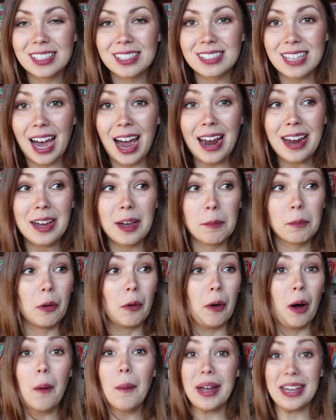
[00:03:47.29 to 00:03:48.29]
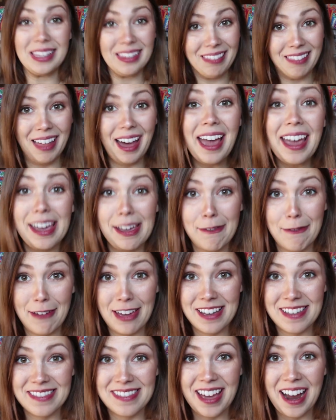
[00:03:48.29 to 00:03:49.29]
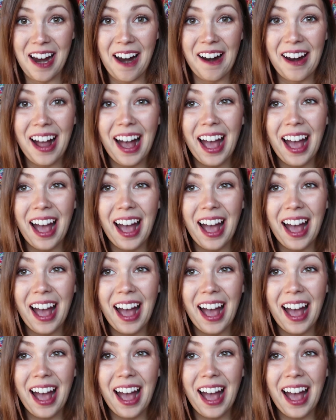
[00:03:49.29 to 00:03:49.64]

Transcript: Because I am growing life in there.